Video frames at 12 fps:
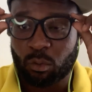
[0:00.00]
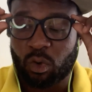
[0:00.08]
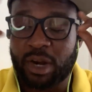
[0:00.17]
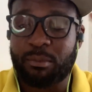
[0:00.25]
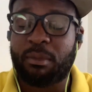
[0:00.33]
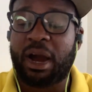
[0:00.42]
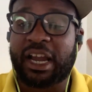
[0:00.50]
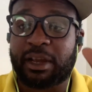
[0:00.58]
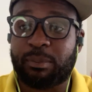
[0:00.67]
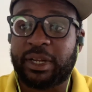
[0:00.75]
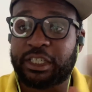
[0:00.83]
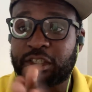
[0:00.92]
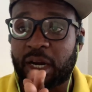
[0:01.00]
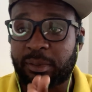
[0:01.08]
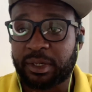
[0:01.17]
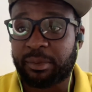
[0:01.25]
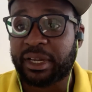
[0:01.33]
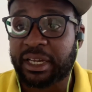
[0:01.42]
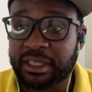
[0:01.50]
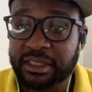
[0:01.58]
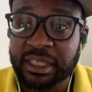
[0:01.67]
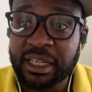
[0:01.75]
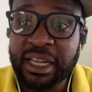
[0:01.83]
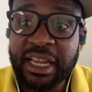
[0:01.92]
What marketplace dropshipping
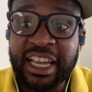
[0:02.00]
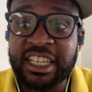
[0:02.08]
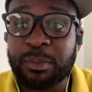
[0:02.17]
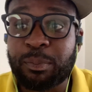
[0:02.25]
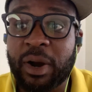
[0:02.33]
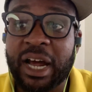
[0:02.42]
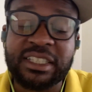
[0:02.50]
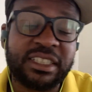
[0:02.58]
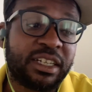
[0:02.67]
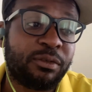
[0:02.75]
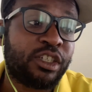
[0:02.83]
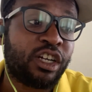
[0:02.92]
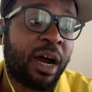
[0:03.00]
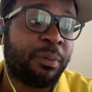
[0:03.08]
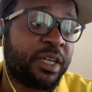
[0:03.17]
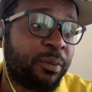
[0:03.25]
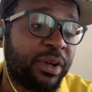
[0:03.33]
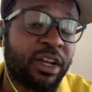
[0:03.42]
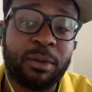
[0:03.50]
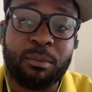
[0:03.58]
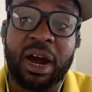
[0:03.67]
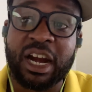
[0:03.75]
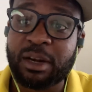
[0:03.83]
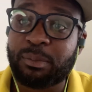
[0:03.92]
is, is the process of dropshipping on a
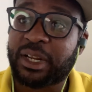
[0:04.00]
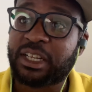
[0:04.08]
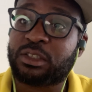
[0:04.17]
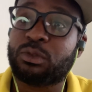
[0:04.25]
marketplace.